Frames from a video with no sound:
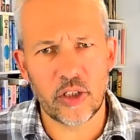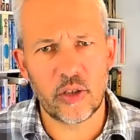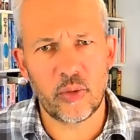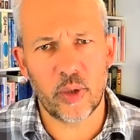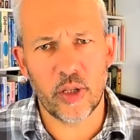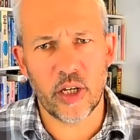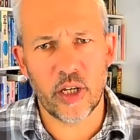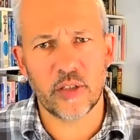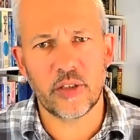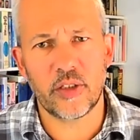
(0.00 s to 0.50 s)

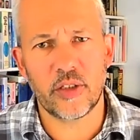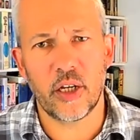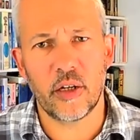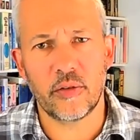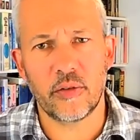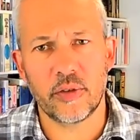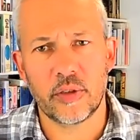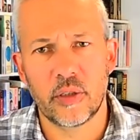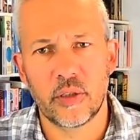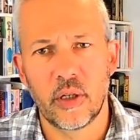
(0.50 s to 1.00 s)
with
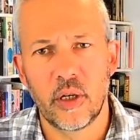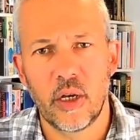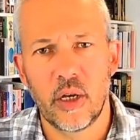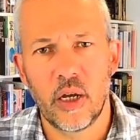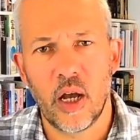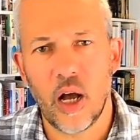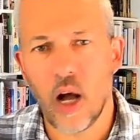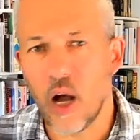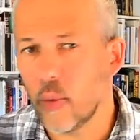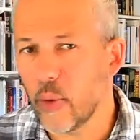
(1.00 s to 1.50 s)
ourselves,
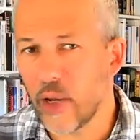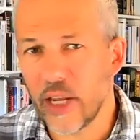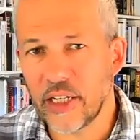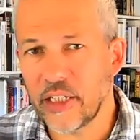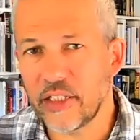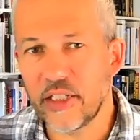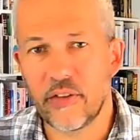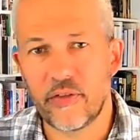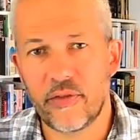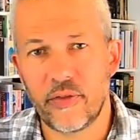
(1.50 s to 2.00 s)
are we any
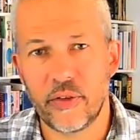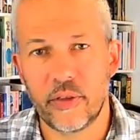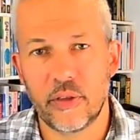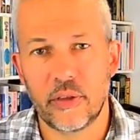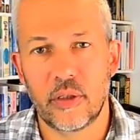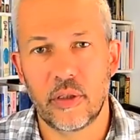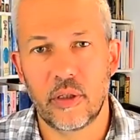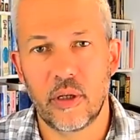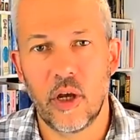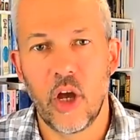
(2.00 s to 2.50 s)
different?
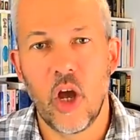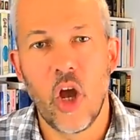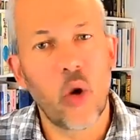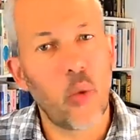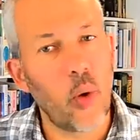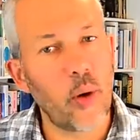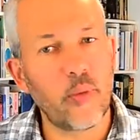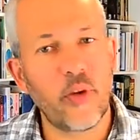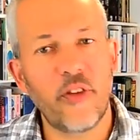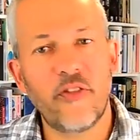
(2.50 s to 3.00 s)

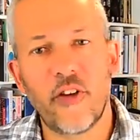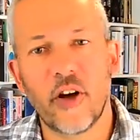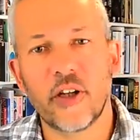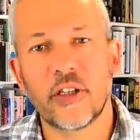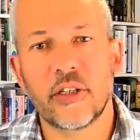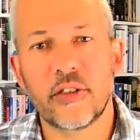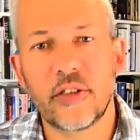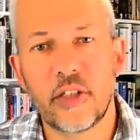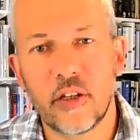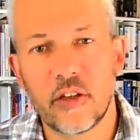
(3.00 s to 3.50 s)
When we find
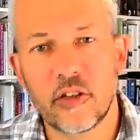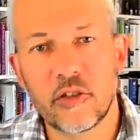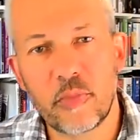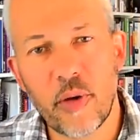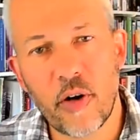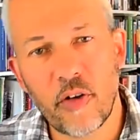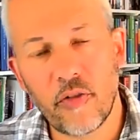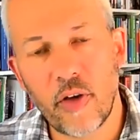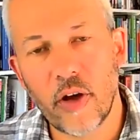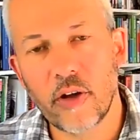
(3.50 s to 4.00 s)
ourselves
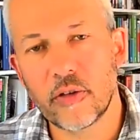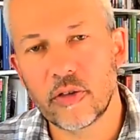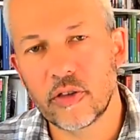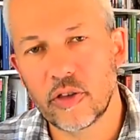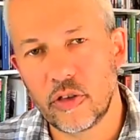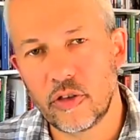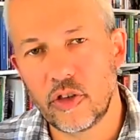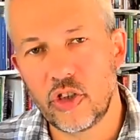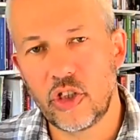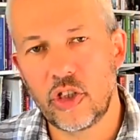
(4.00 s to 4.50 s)
provoked
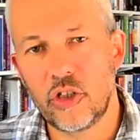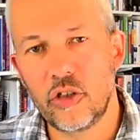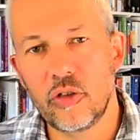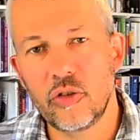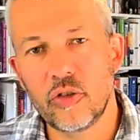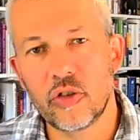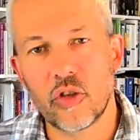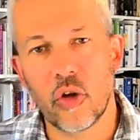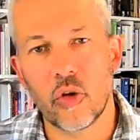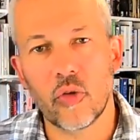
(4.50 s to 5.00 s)
to
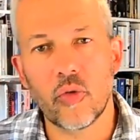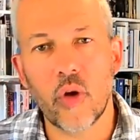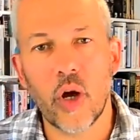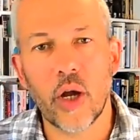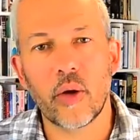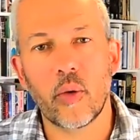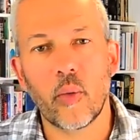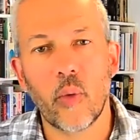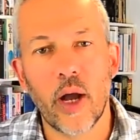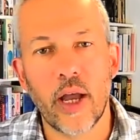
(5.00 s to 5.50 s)
choose the
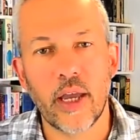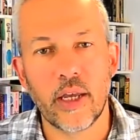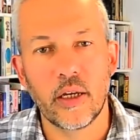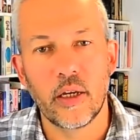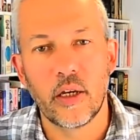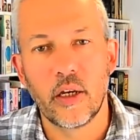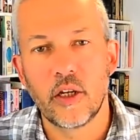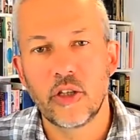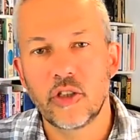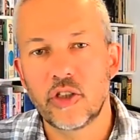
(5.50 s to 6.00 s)
right way,
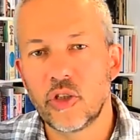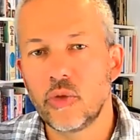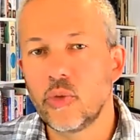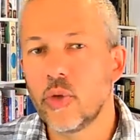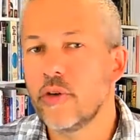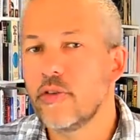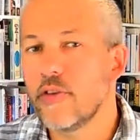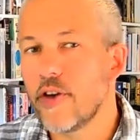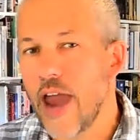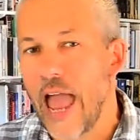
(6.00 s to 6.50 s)
do we
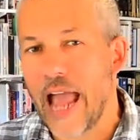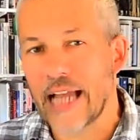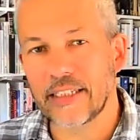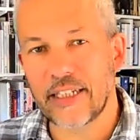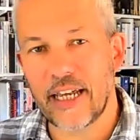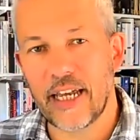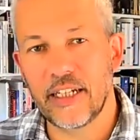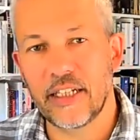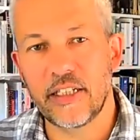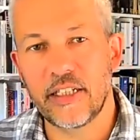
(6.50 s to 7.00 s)
react
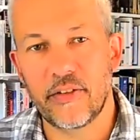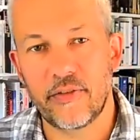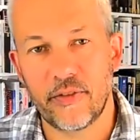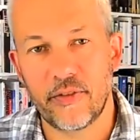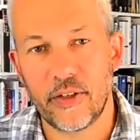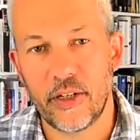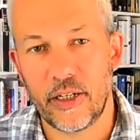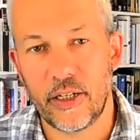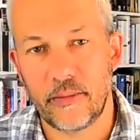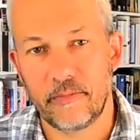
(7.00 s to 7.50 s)
any
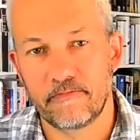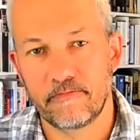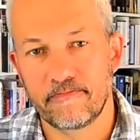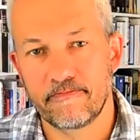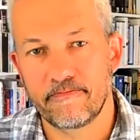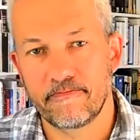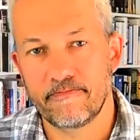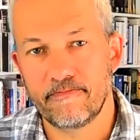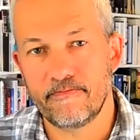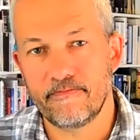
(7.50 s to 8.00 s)
differently?
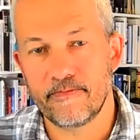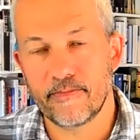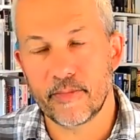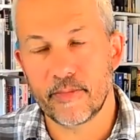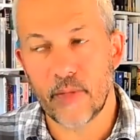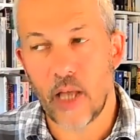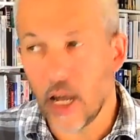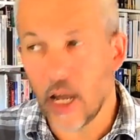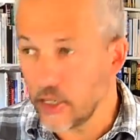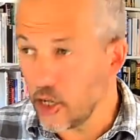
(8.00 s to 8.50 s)

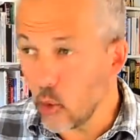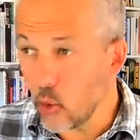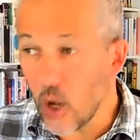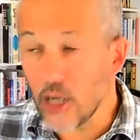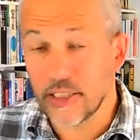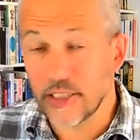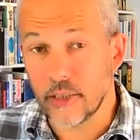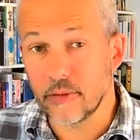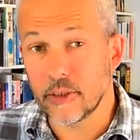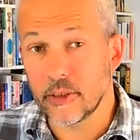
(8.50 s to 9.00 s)
I know I
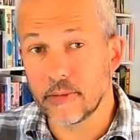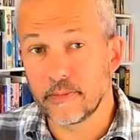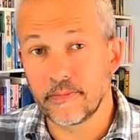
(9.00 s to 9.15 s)
don't.